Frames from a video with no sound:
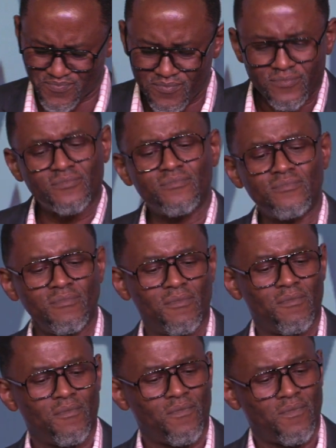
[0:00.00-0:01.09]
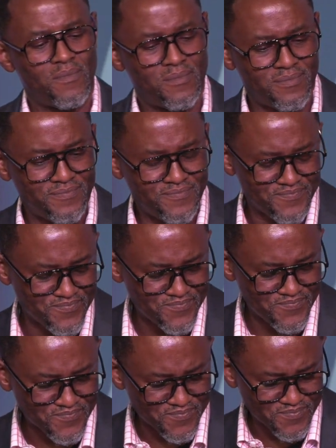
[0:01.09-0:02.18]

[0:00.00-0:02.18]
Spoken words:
[no speech]